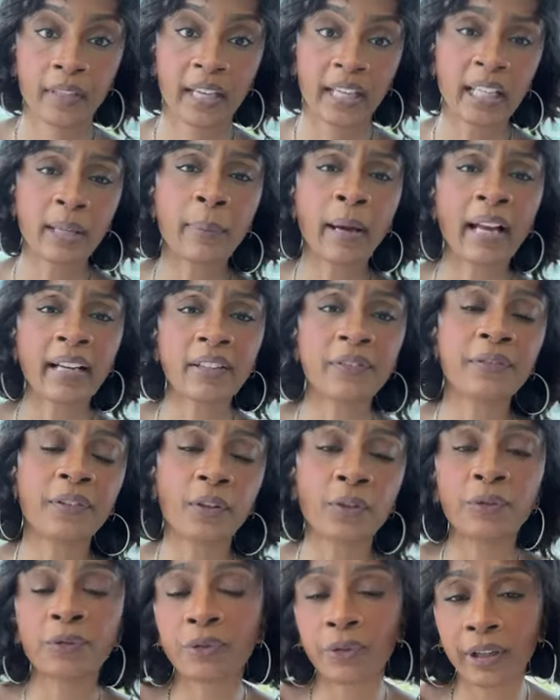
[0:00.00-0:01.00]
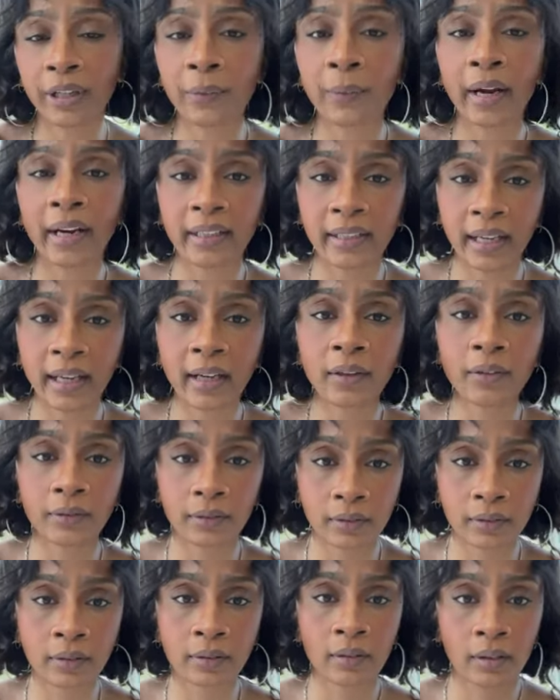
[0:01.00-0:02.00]
Anybody feel free right now?
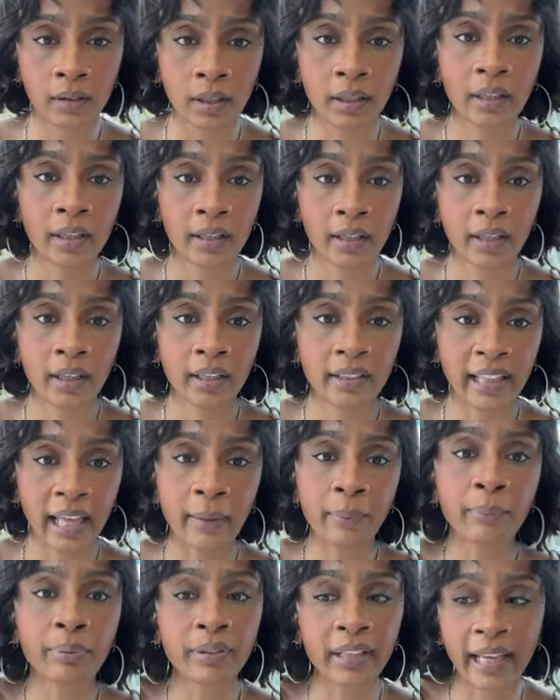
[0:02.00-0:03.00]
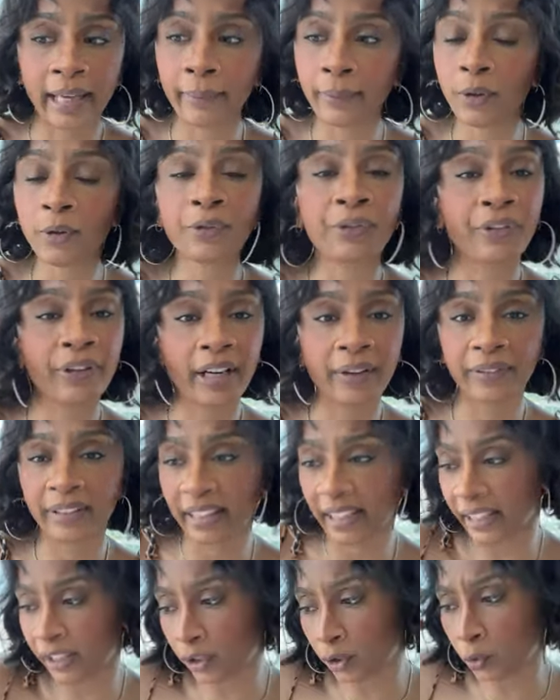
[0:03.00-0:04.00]
They blame you for
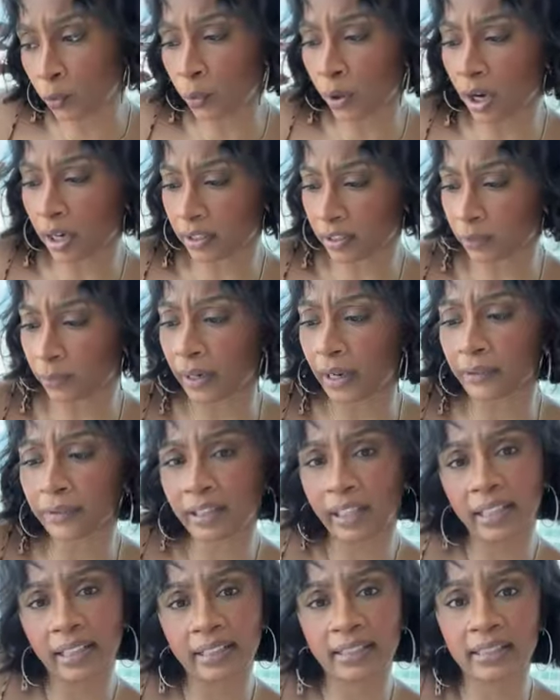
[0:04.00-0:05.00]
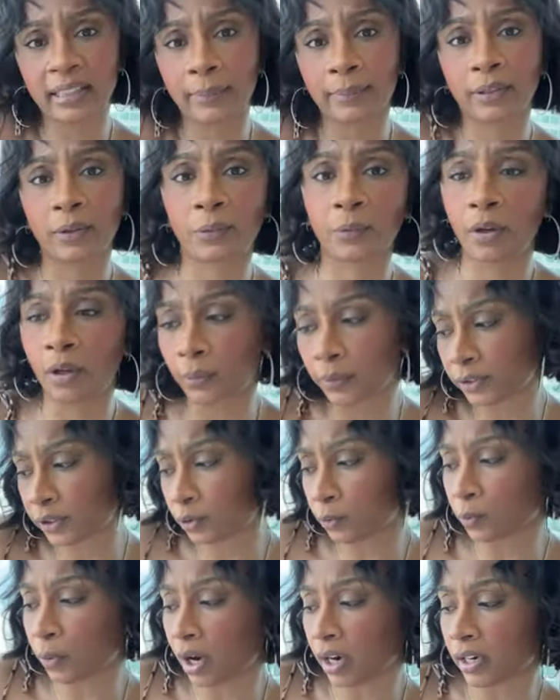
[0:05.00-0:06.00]
everything and you walking around thinking something wrong with
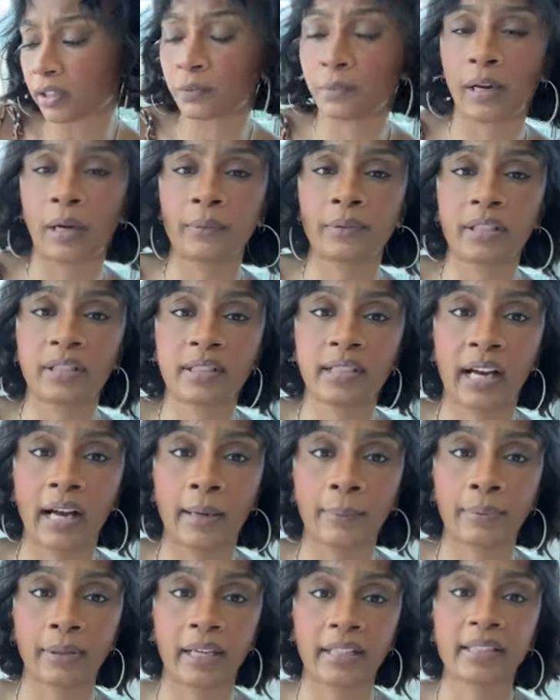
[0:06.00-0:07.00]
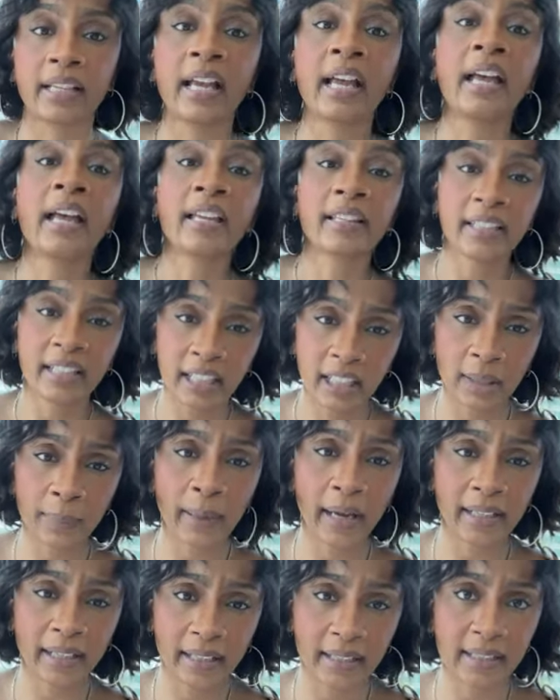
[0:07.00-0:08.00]
you walking around with this complex. Did
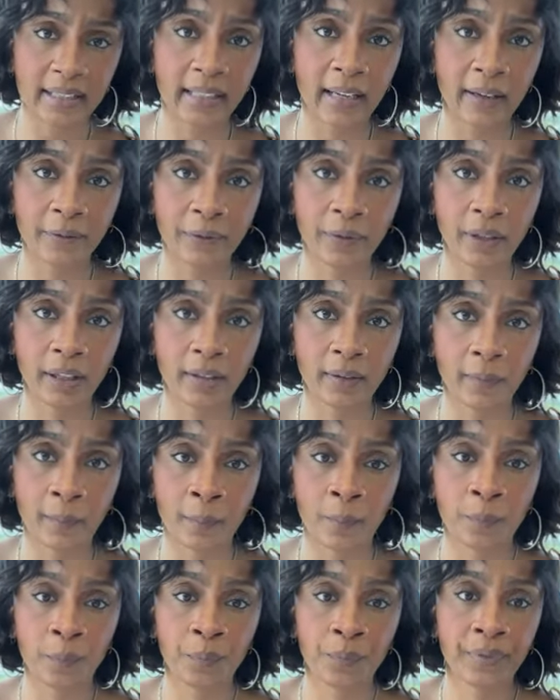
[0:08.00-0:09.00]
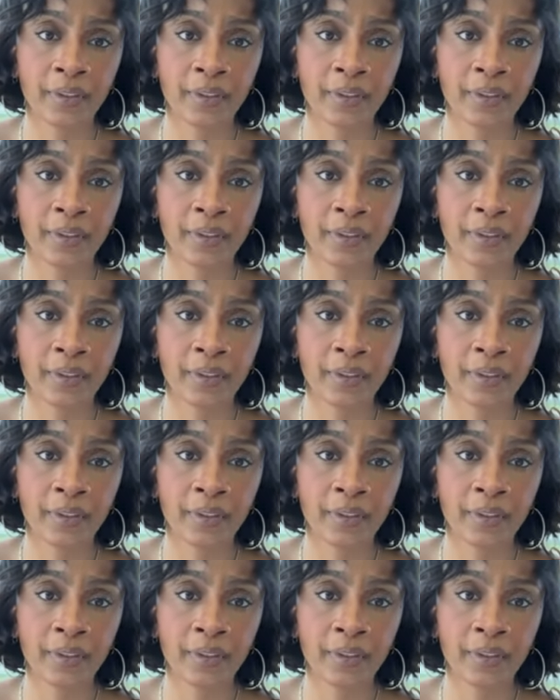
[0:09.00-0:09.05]
anybody get set free?